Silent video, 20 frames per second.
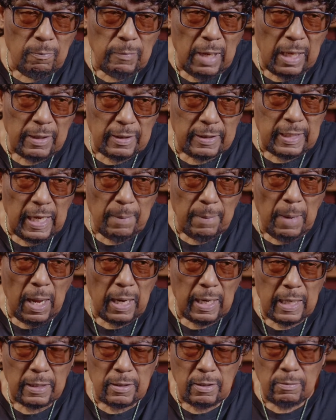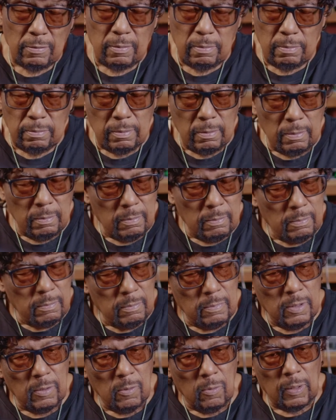the time I got to,
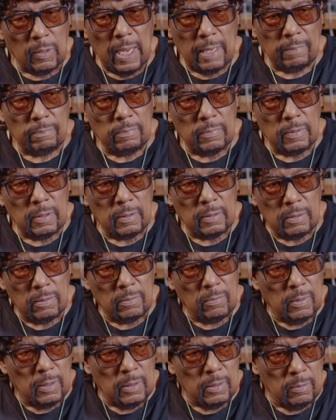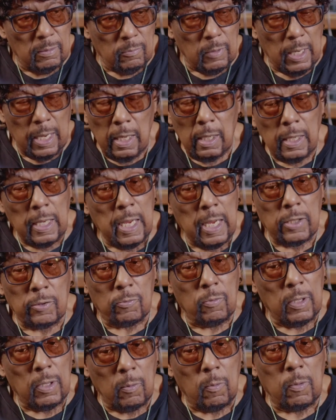L.A. is
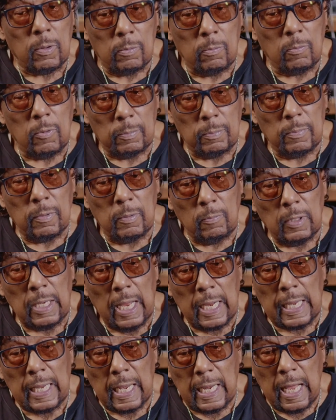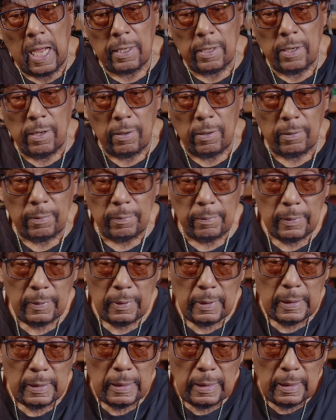really what when I got out here
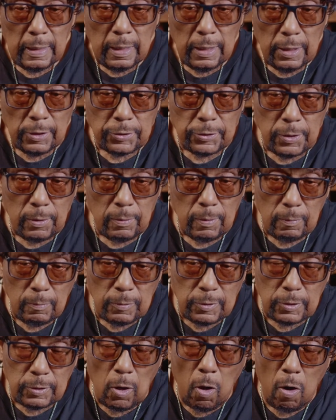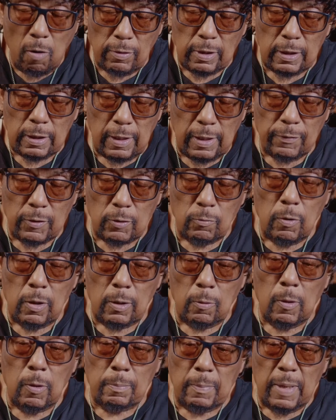and starving to death is really
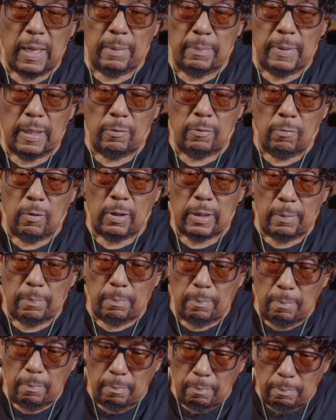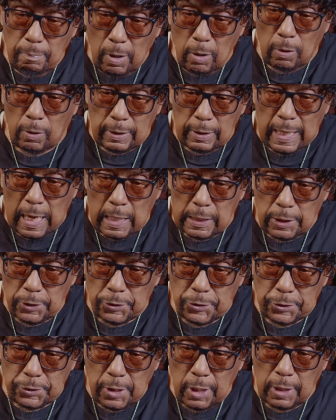what made me really bunker down and
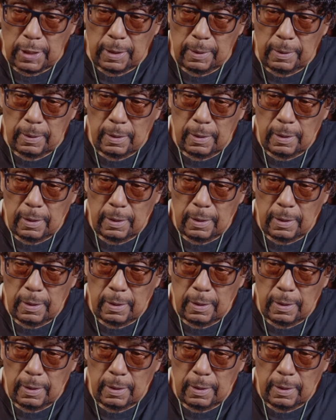study,